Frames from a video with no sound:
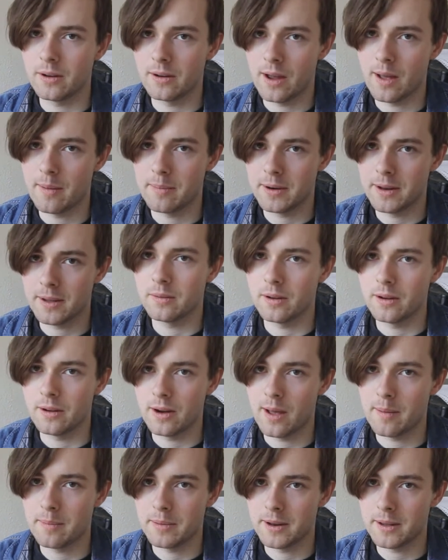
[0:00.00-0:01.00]
are happening.
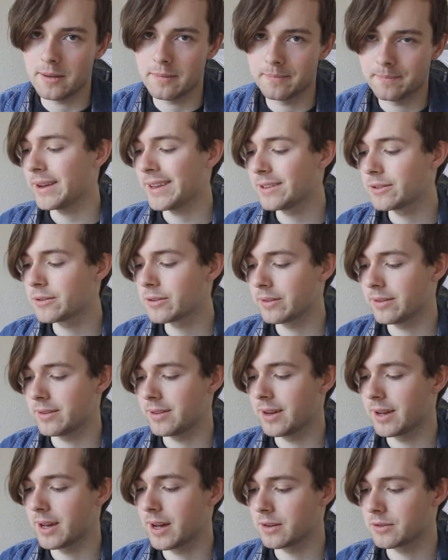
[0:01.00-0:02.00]
Oh,
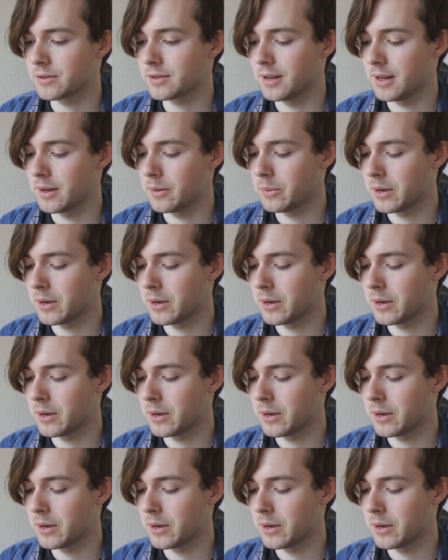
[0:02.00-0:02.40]
interesting actually,